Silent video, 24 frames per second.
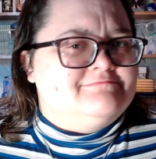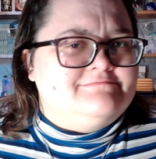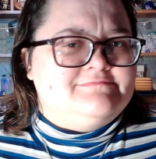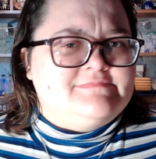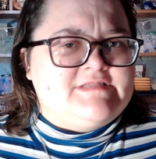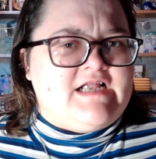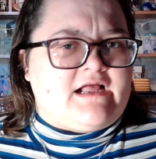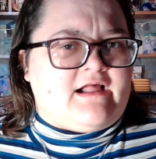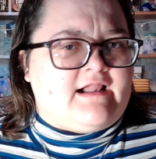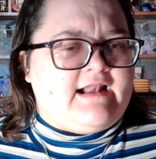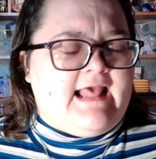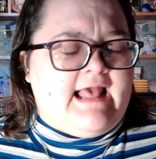
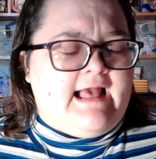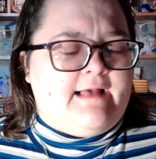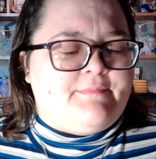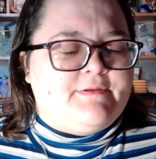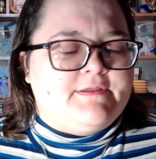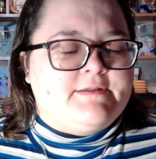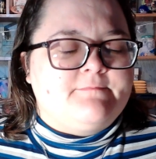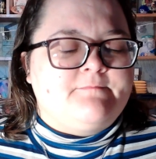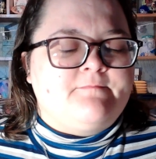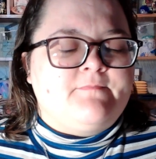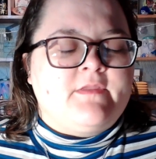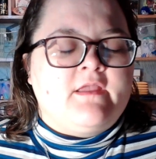Not going to
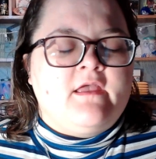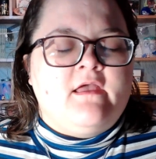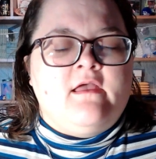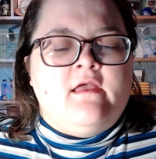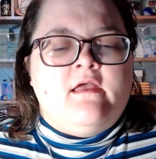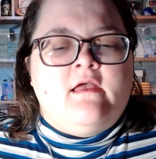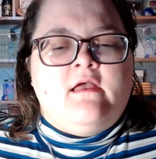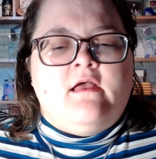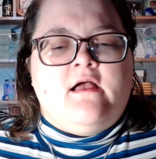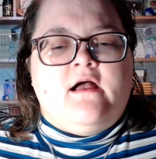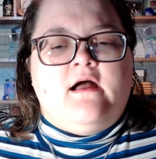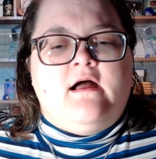happen.
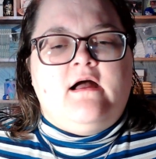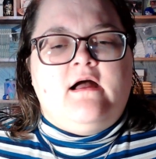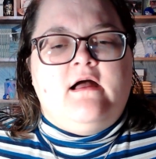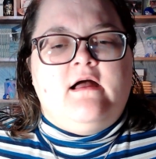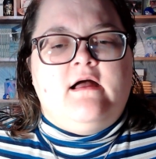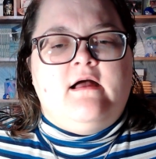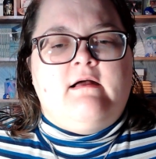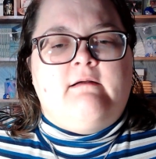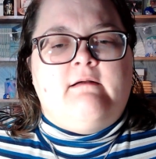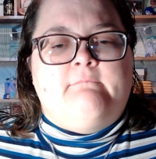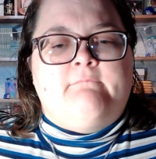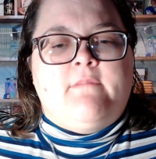
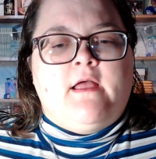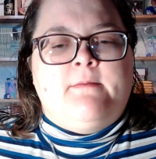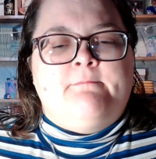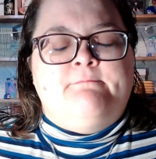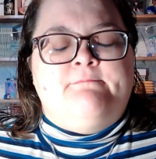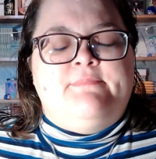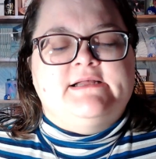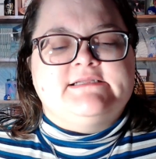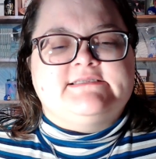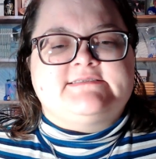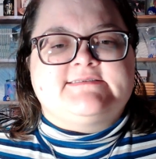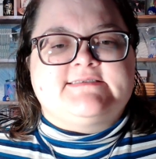
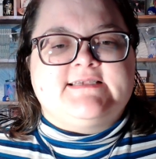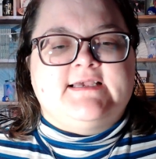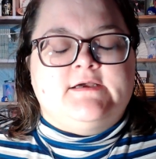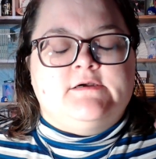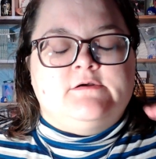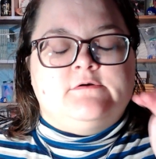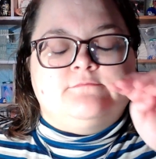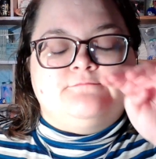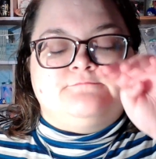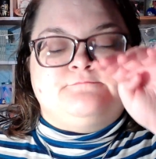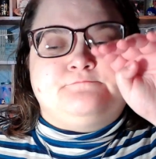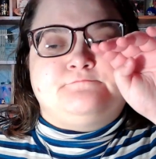But
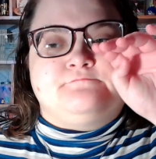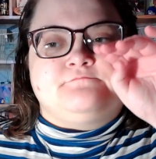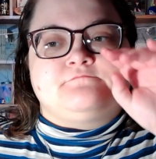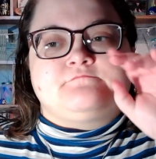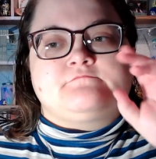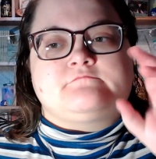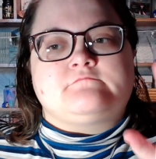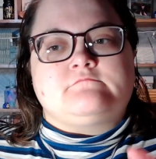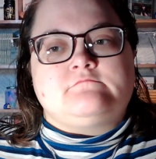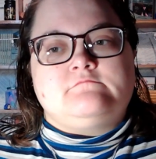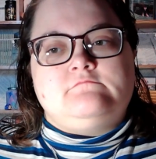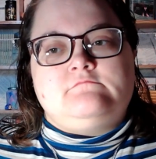so
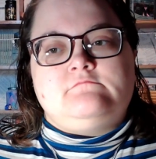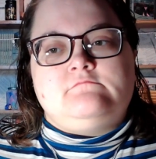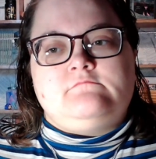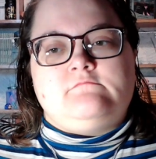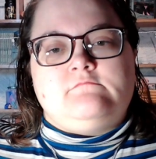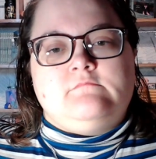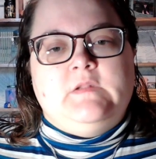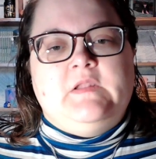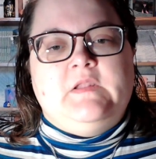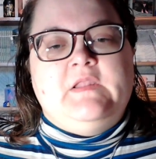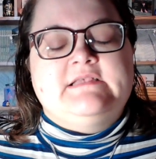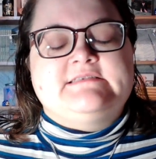
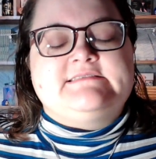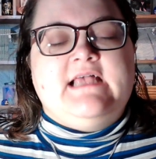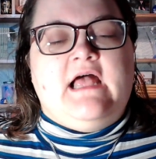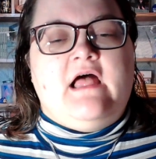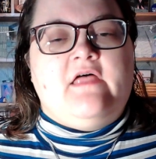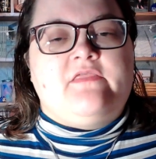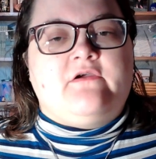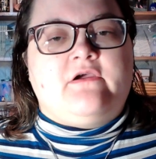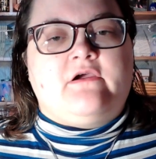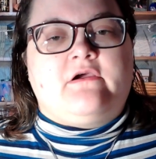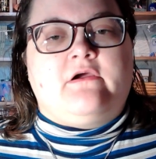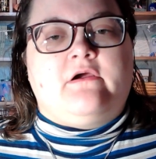this
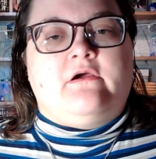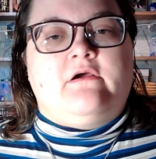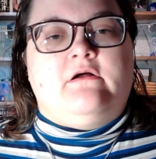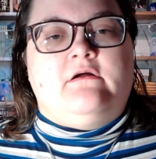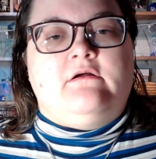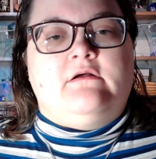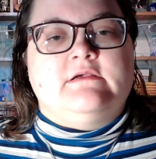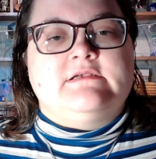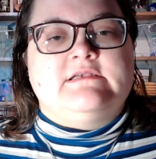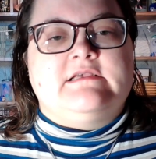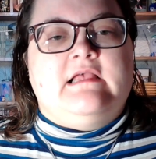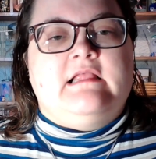other
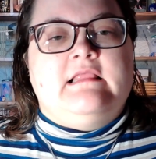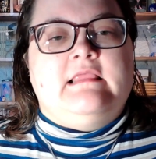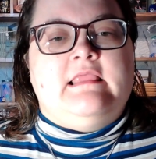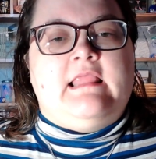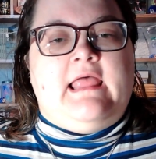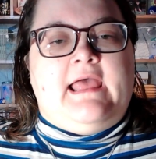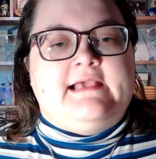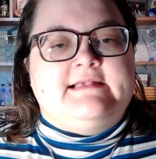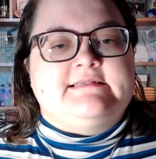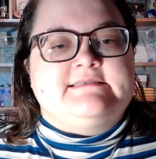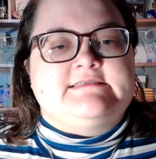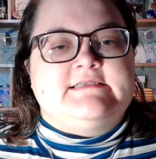girl
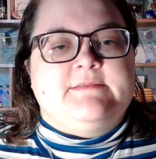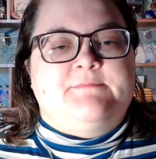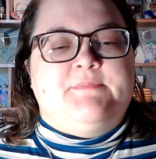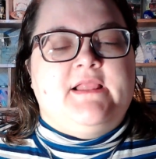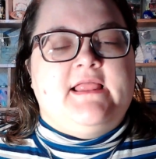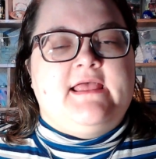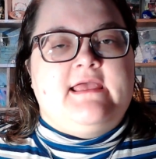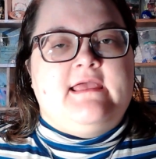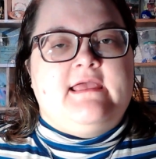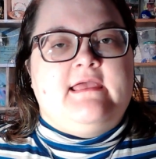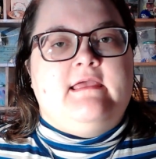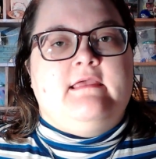likes to
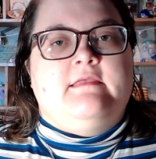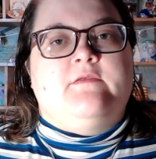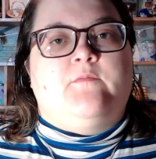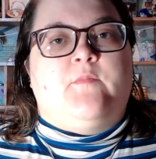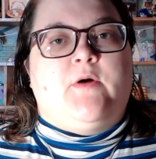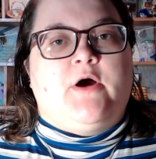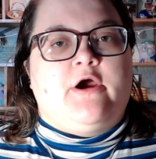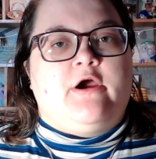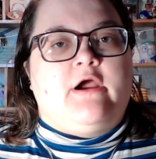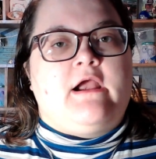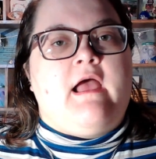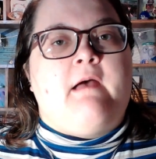play the
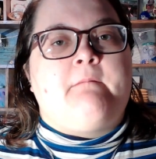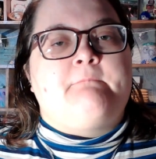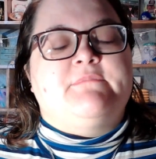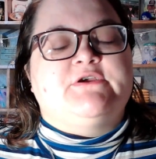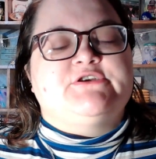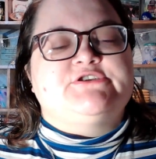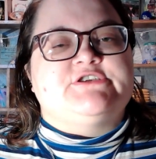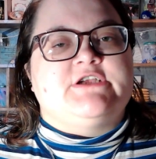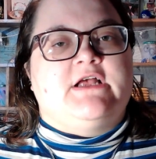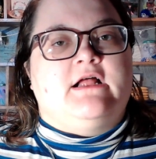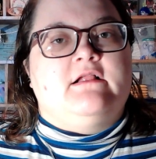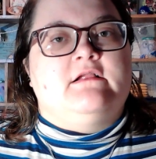part of
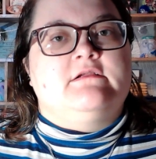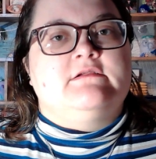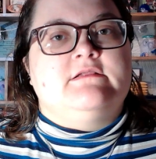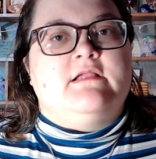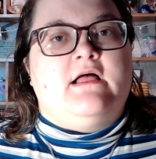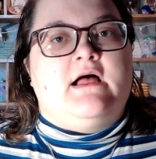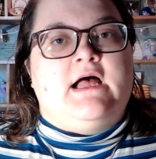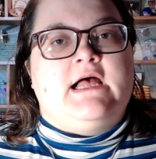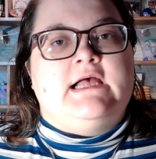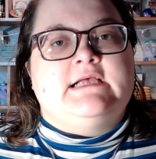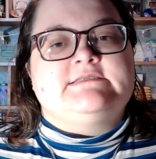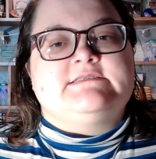Michelle a
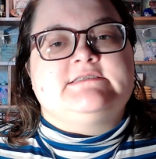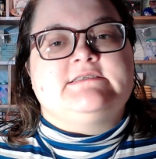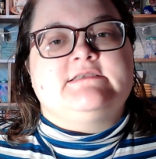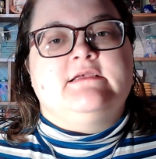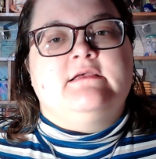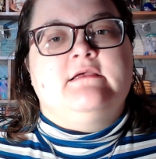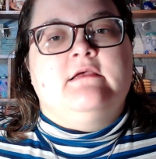lot.